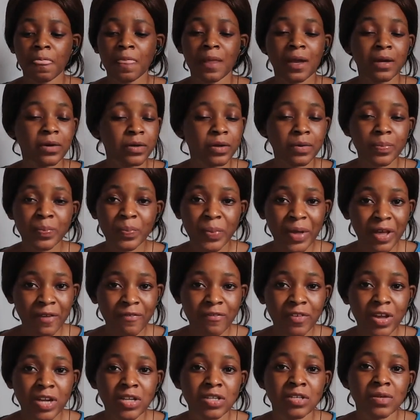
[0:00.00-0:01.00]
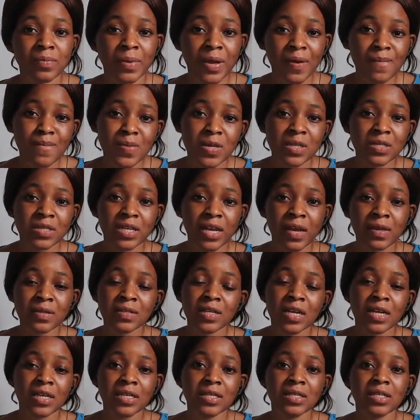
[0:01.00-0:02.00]
you're not perfect, you make
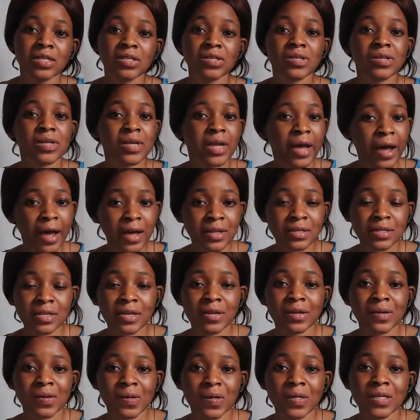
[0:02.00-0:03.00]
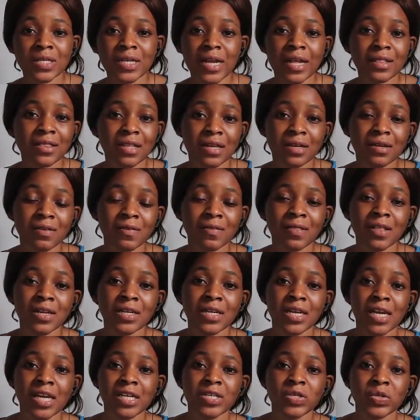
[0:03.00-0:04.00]
mistakes, and you're asking God at the end of the
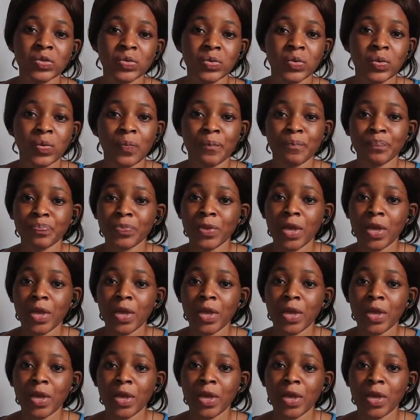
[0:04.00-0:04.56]
day to